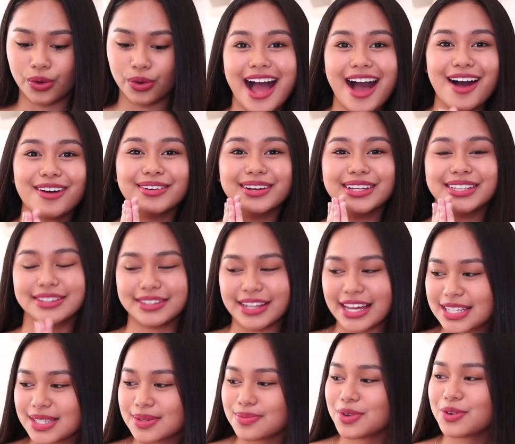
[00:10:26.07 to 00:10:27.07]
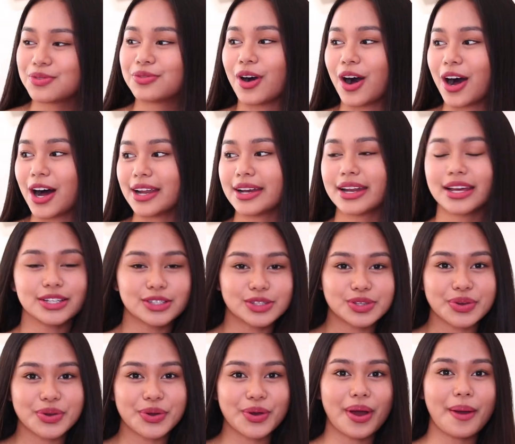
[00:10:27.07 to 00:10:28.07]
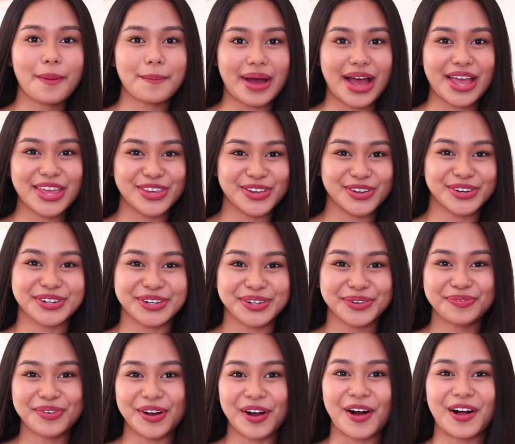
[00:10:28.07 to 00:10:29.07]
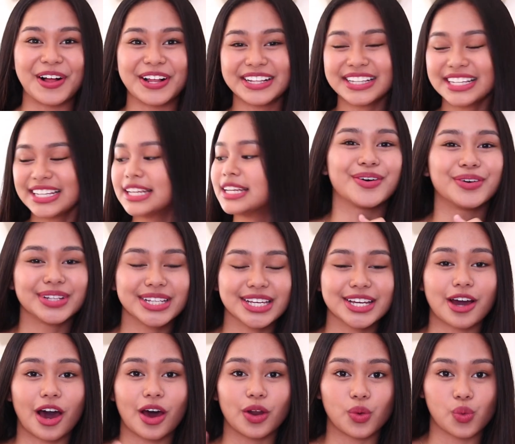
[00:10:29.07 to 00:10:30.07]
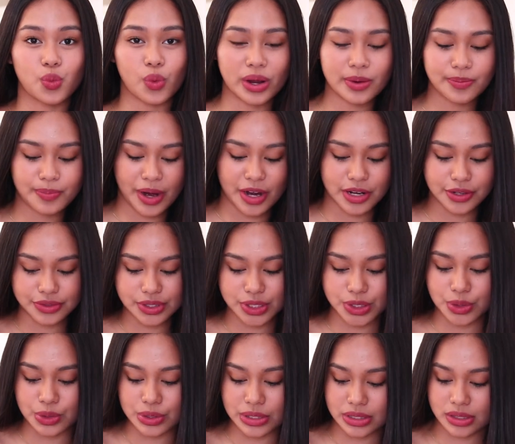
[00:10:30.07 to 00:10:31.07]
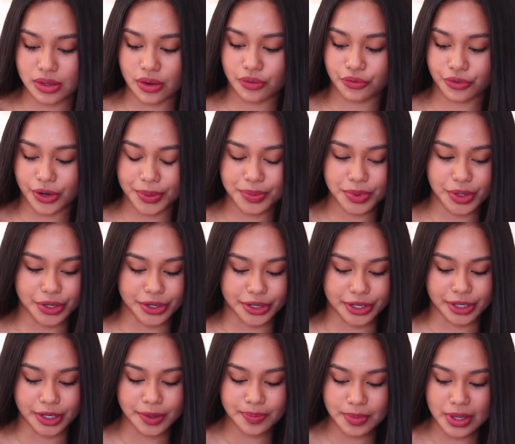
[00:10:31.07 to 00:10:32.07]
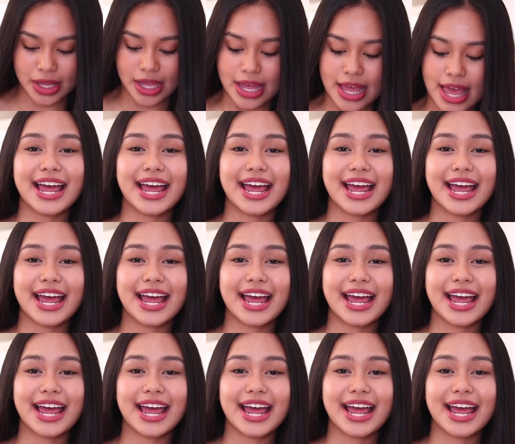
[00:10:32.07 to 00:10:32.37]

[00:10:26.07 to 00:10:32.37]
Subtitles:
Now, let's move on to my Europe haul. I only got one pair of shoes from Europe.